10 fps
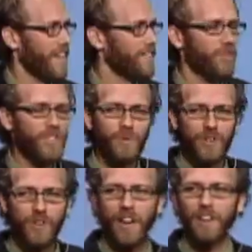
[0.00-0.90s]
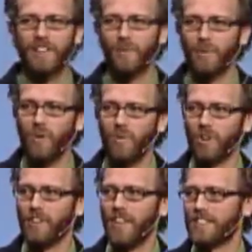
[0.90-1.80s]
And so then when you're out in the real
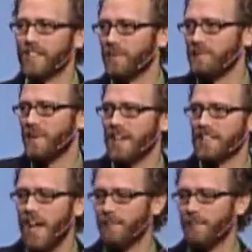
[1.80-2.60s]
world and something bad is